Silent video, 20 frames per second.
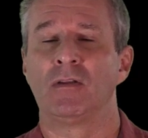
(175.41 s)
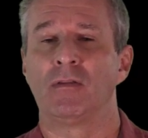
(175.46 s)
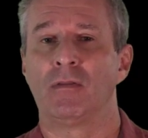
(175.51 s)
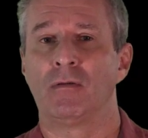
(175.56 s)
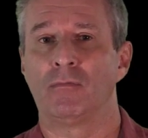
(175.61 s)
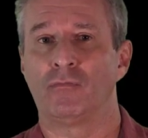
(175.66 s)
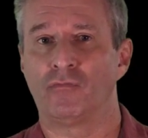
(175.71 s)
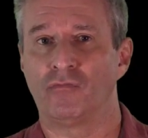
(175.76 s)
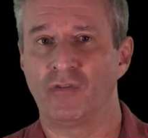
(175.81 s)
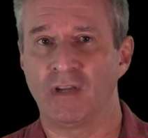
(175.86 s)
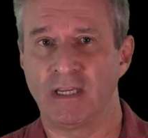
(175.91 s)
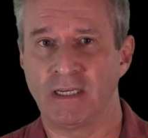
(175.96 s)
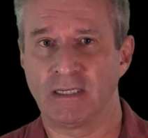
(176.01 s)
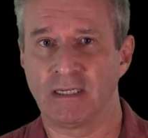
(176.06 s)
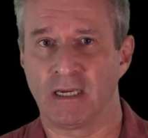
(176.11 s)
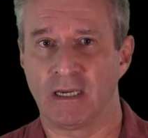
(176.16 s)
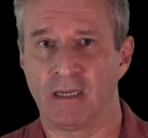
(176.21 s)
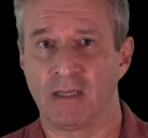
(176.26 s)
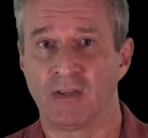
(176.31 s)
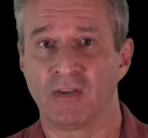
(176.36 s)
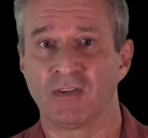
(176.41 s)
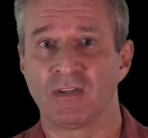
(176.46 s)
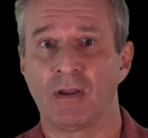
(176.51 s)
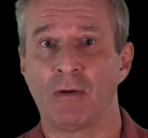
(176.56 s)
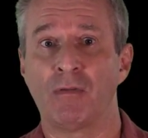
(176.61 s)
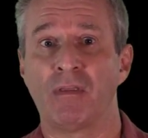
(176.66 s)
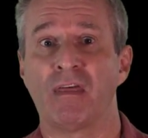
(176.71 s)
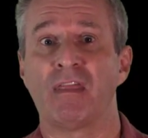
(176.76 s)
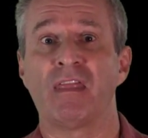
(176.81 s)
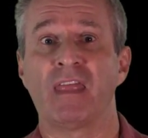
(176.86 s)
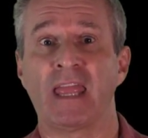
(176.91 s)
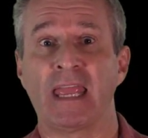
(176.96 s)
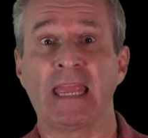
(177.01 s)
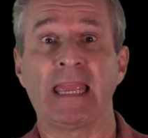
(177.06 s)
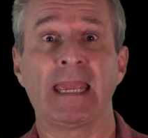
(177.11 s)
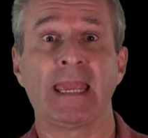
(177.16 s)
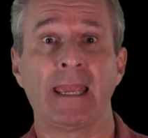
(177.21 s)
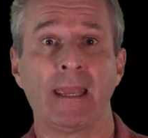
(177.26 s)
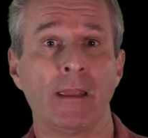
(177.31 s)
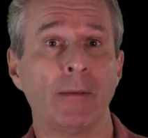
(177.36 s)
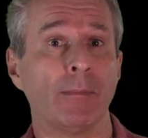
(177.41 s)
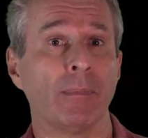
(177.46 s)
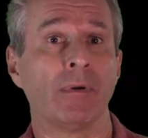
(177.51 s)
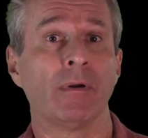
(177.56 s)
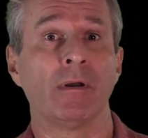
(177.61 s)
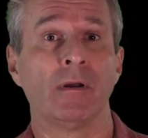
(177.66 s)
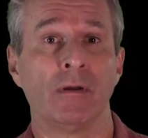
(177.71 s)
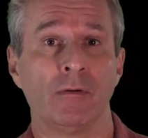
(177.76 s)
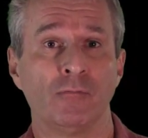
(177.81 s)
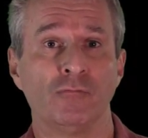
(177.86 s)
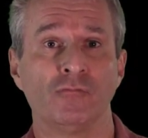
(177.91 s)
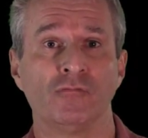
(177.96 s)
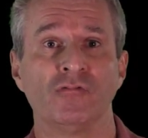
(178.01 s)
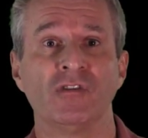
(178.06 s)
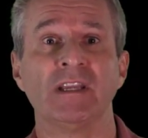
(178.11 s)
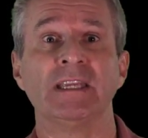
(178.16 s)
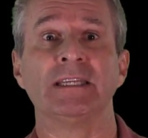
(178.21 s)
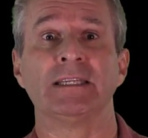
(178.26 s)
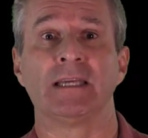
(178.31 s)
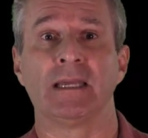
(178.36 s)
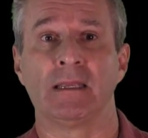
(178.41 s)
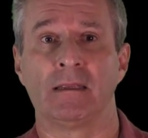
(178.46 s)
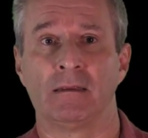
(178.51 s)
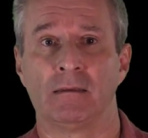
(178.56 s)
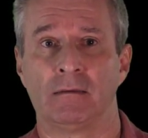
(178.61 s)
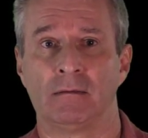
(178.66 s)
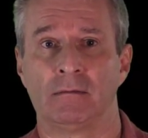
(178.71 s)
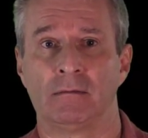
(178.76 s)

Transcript: the reader so that they keep reading.